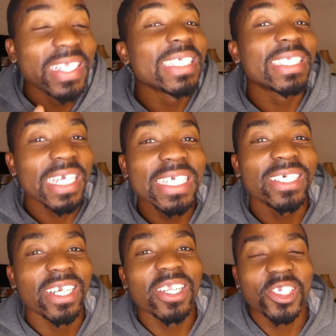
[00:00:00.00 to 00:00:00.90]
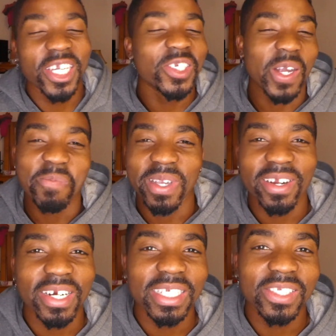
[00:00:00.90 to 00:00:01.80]
these things really change your
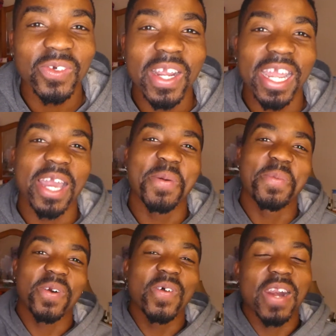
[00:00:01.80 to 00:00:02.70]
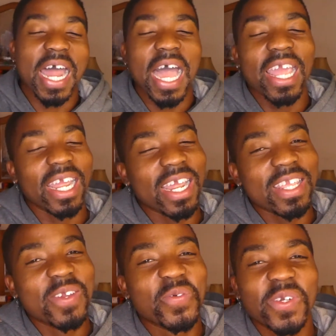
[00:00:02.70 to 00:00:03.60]
appearance, no cap, no lie.
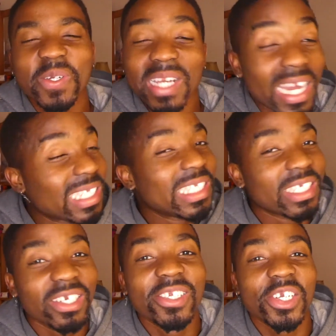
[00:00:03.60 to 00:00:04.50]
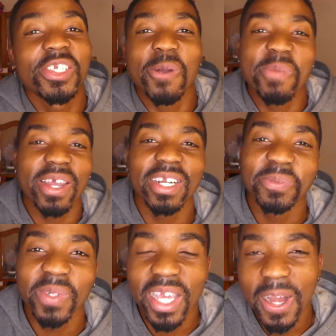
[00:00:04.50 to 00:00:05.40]
You will at least it really change your
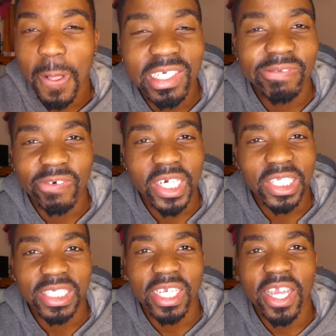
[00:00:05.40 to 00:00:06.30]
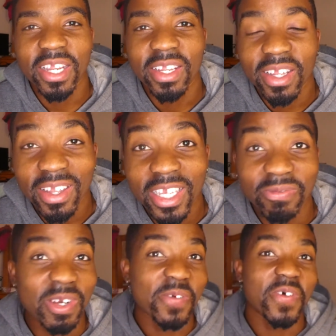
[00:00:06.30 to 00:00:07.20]
appearance, man. It's funny to say, it's
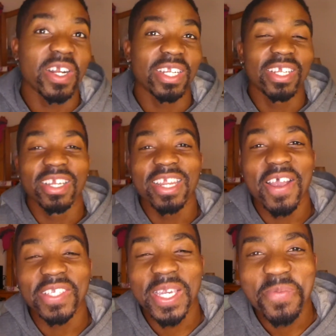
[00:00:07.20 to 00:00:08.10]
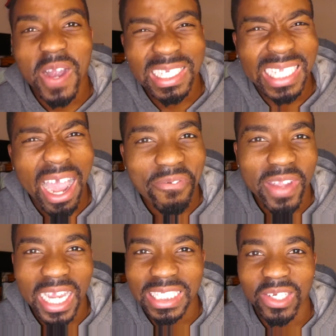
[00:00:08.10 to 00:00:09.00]
very funny. Yeah, I'm saying? But I,
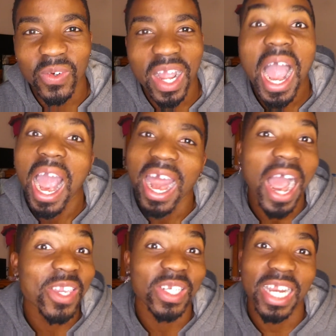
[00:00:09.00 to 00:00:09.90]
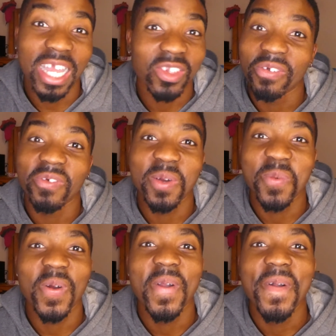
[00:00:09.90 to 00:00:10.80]
think I still look ah, actually I don't think
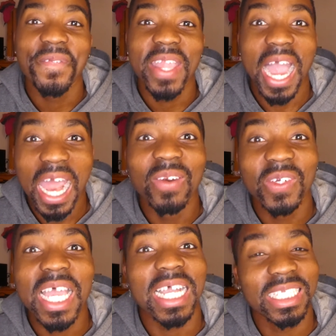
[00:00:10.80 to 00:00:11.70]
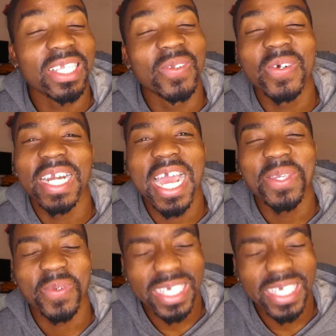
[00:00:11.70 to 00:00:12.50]
bro. I look I still look nice,